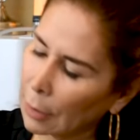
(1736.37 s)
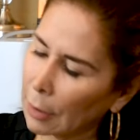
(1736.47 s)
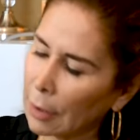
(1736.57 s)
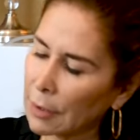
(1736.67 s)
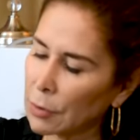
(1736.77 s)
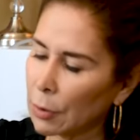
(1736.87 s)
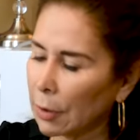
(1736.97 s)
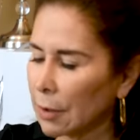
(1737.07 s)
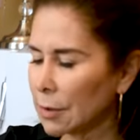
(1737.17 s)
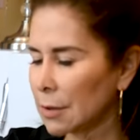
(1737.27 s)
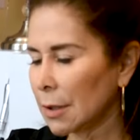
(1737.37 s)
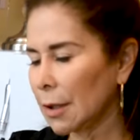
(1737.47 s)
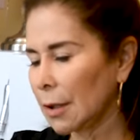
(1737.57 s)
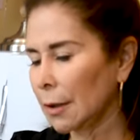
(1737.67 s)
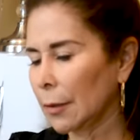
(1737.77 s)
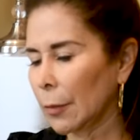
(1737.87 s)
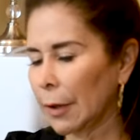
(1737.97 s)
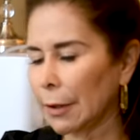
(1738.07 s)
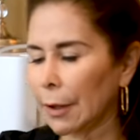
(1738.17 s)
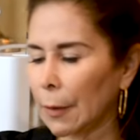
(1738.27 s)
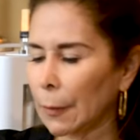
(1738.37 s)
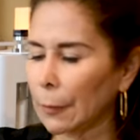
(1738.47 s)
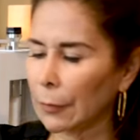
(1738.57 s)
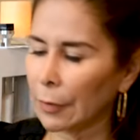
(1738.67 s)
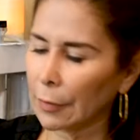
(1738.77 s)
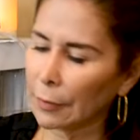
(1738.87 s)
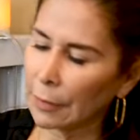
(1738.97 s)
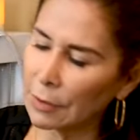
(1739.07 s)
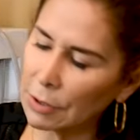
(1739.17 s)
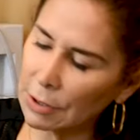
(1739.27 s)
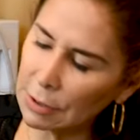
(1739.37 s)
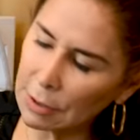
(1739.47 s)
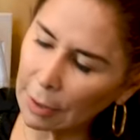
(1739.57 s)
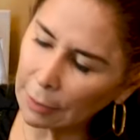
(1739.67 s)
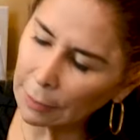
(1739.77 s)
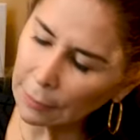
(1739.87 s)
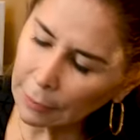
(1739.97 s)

And as you can see right now that she's done,